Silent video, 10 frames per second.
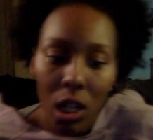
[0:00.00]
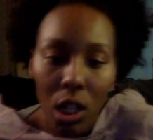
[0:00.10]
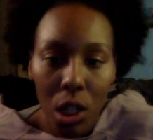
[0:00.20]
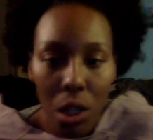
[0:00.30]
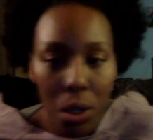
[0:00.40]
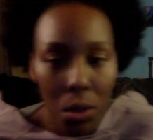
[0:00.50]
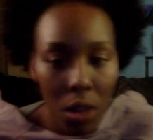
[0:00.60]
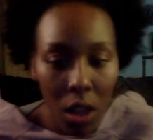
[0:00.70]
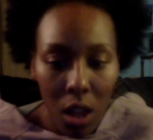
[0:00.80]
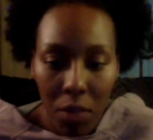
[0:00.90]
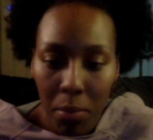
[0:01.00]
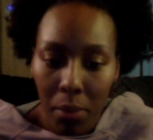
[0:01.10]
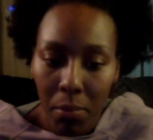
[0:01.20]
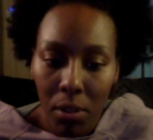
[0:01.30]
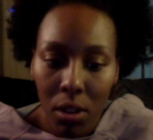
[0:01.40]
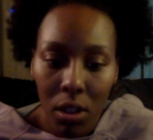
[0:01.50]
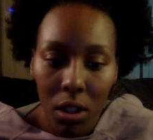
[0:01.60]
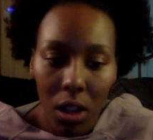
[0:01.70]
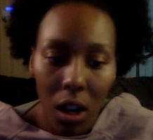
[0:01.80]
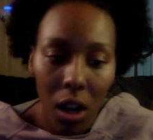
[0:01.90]
to a lot of people
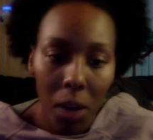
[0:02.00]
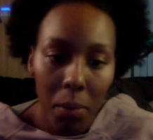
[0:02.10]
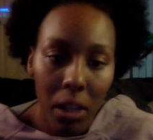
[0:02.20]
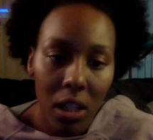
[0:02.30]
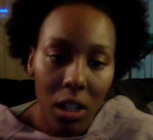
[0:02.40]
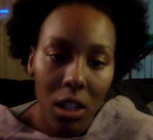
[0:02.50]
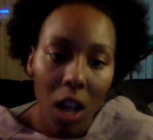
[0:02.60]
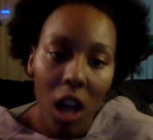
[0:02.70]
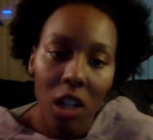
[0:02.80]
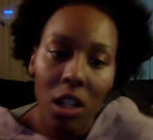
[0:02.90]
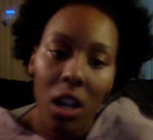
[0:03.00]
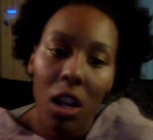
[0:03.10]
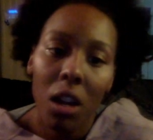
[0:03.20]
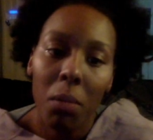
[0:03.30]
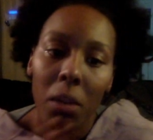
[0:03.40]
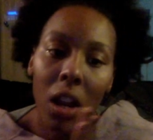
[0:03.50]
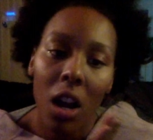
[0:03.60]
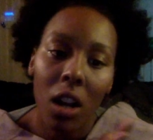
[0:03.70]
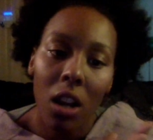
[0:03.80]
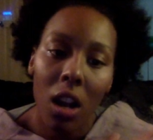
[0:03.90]
because it's hashtag
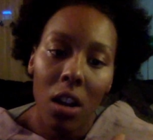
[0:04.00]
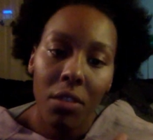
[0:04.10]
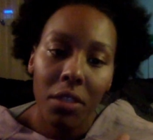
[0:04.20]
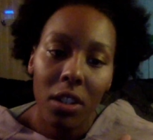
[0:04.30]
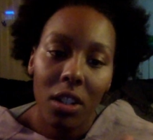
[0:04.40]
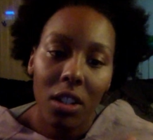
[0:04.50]
Black Love,